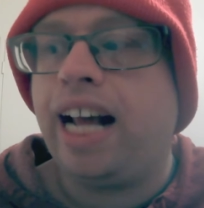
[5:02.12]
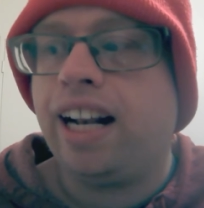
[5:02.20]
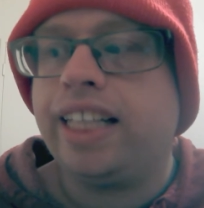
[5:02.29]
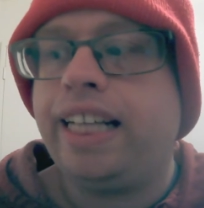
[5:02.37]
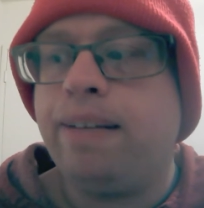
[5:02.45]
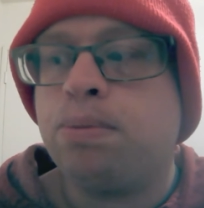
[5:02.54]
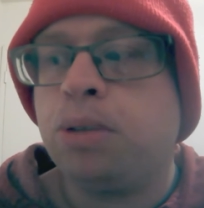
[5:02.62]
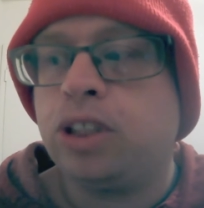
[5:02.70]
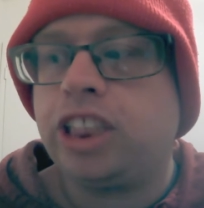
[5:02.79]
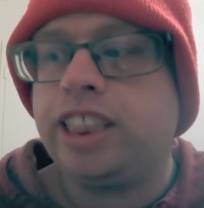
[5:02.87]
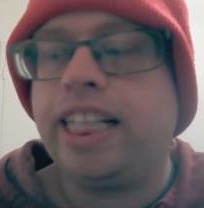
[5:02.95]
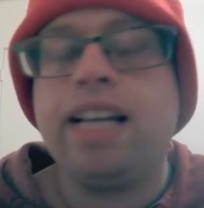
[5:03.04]
Ellen keeps
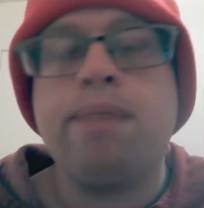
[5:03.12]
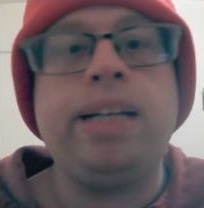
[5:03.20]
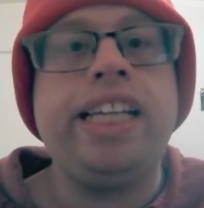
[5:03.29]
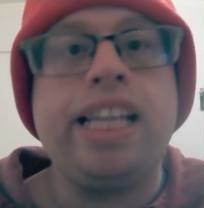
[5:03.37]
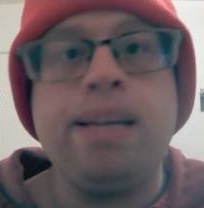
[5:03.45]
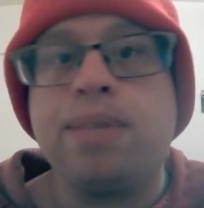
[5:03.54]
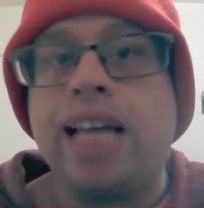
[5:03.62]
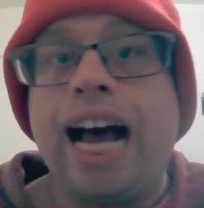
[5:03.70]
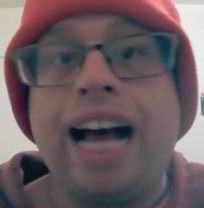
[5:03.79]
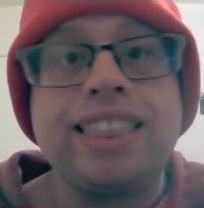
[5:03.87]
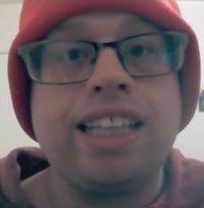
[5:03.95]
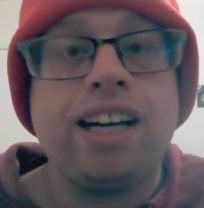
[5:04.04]
pushing to him, and he
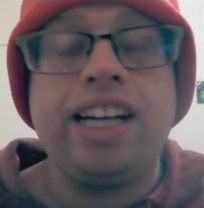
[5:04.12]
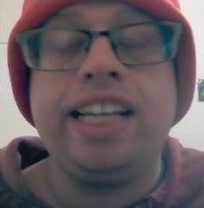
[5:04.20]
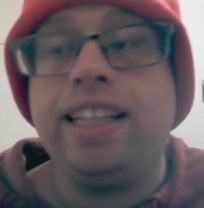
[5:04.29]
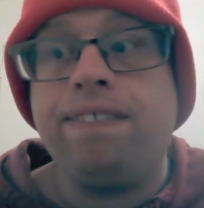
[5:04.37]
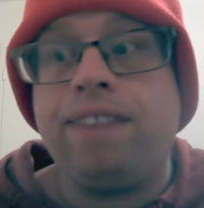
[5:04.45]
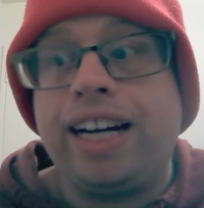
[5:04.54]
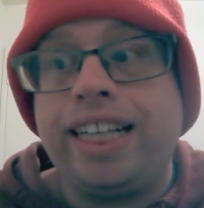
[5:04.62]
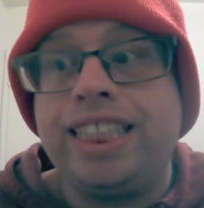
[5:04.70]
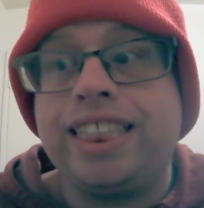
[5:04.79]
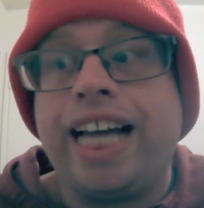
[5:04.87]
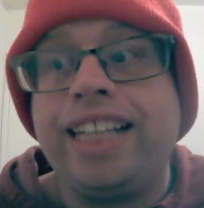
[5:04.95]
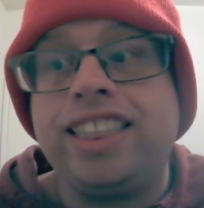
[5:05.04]
finally
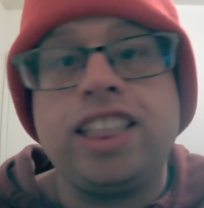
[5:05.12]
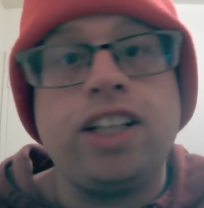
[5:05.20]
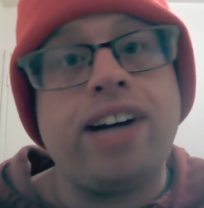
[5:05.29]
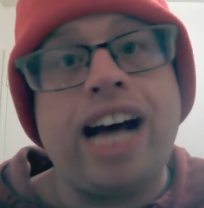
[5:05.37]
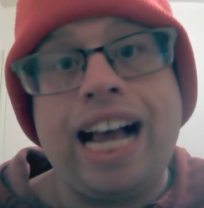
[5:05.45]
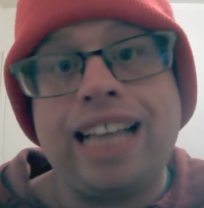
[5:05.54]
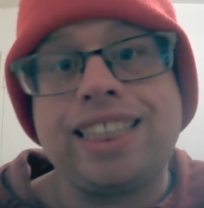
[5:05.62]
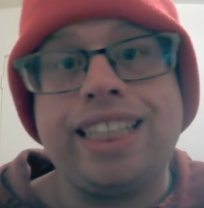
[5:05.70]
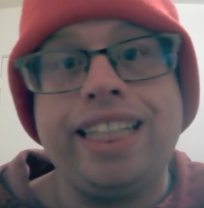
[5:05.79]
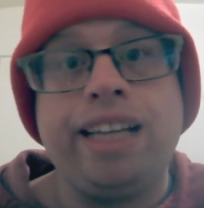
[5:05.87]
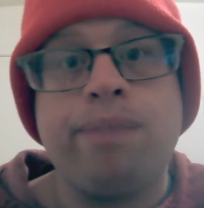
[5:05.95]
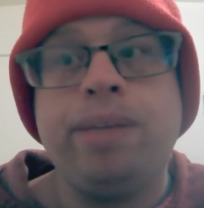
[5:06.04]
decides to go ask
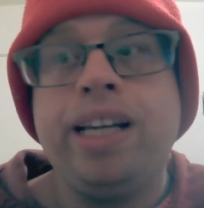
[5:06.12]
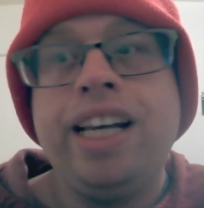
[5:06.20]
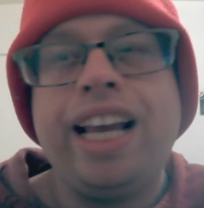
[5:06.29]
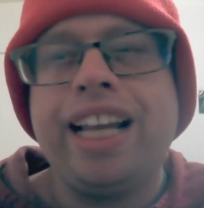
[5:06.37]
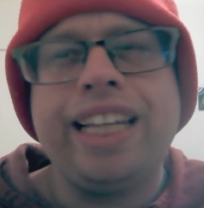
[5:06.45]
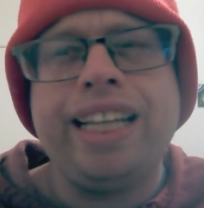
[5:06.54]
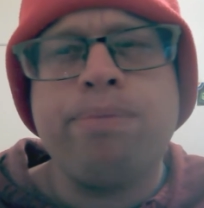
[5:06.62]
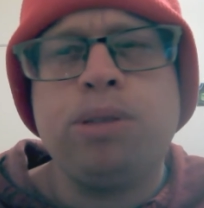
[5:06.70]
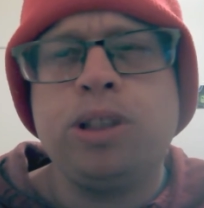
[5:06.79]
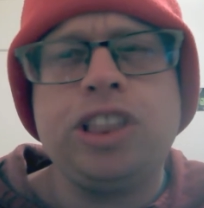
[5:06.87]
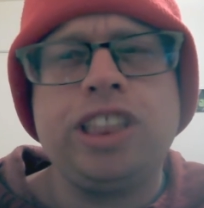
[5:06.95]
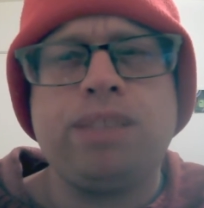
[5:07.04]
Liam, and Liam
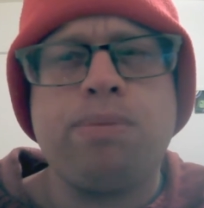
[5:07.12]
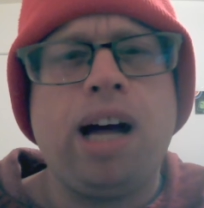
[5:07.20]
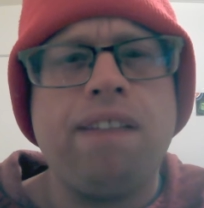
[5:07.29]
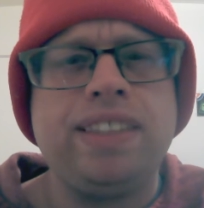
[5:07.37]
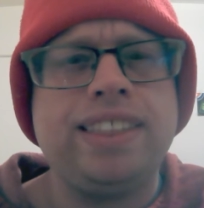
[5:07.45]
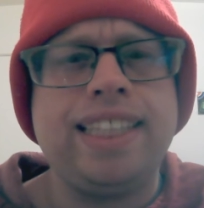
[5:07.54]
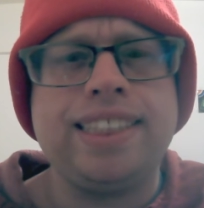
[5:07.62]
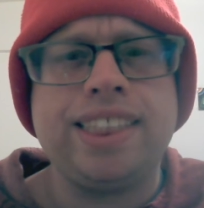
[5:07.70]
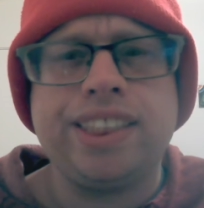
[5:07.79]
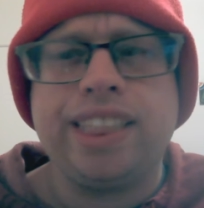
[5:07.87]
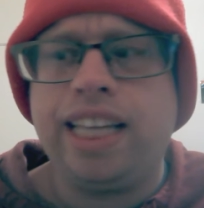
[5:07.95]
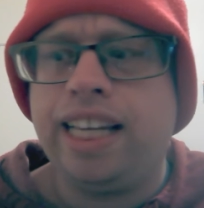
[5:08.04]
pushes him off and says
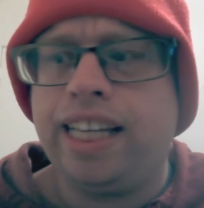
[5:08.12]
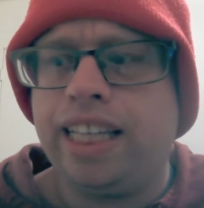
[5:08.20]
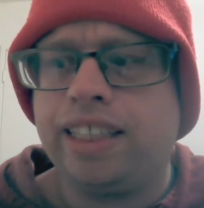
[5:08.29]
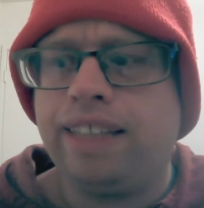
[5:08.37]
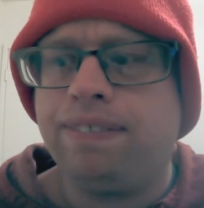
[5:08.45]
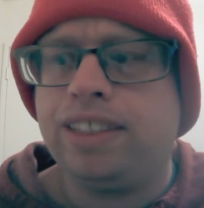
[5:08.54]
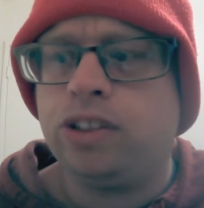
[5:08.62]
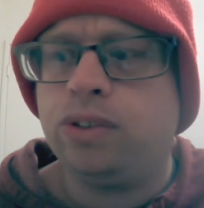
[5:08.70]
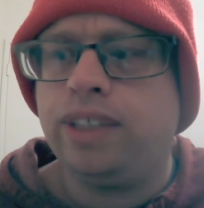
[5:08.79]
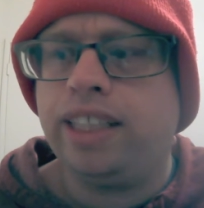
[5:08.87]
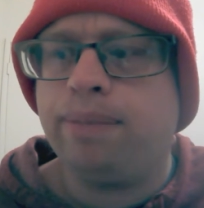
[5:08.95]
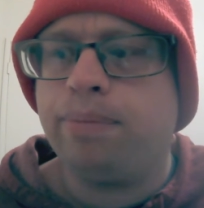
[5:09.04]
he'll give it
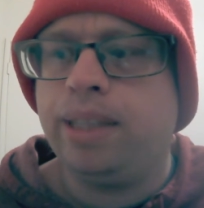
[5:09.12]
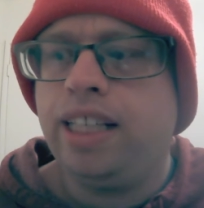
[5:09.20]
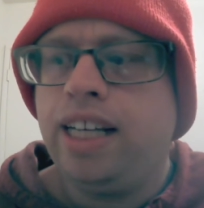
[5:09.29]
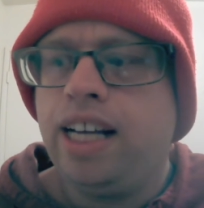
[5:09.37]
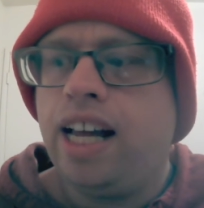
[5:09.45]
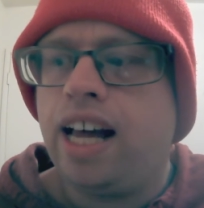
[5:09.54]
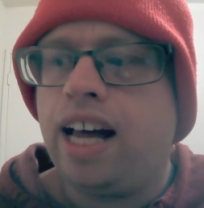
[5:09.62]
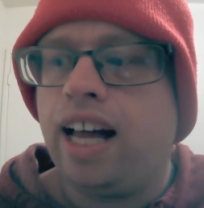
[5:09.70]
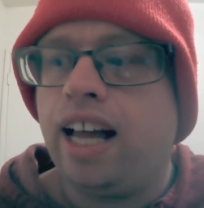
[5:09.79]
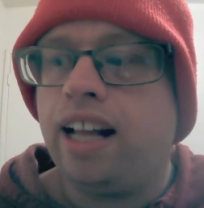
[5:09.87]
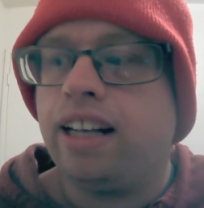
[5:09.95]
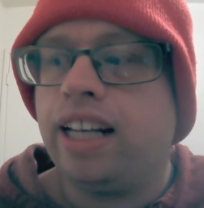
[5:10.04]
to him
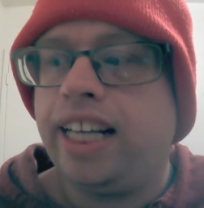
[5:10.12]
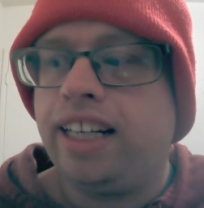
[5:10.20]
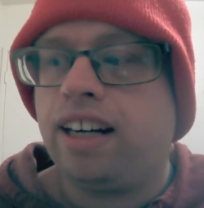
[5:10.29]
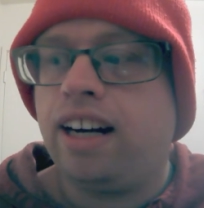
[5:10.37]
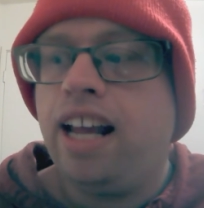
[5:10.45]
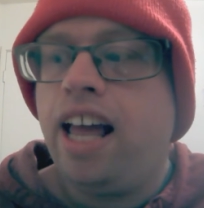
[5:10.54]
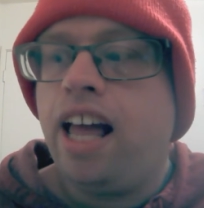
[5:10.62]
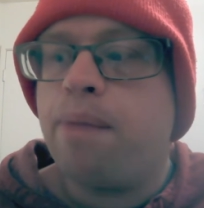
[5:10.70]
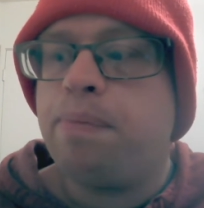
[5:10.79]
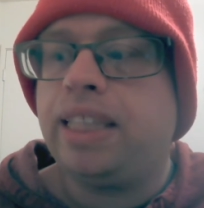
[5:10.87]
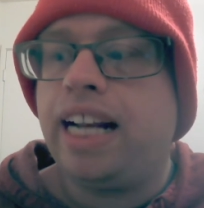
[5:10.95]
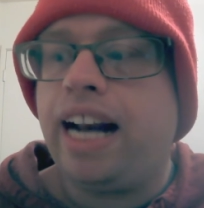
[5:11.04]
later.
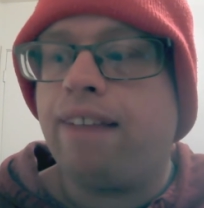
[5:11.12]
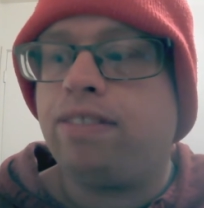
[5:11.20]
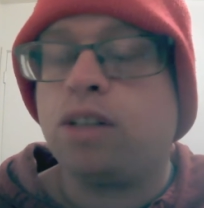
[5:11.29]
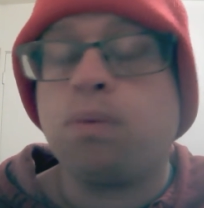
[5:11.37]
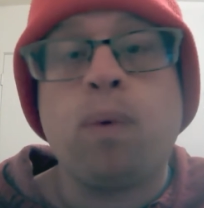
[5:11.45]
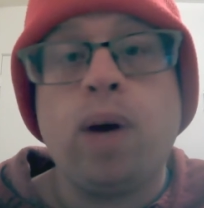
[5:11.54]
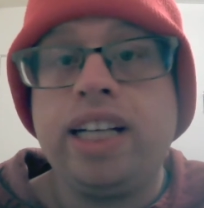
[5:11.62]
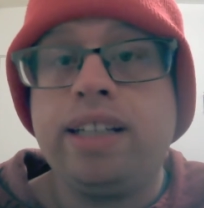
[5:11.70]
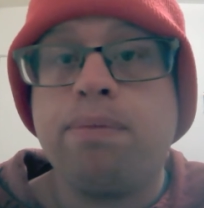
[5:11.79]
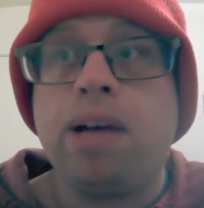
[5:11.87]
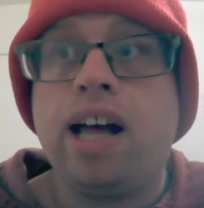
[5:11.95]
But then after one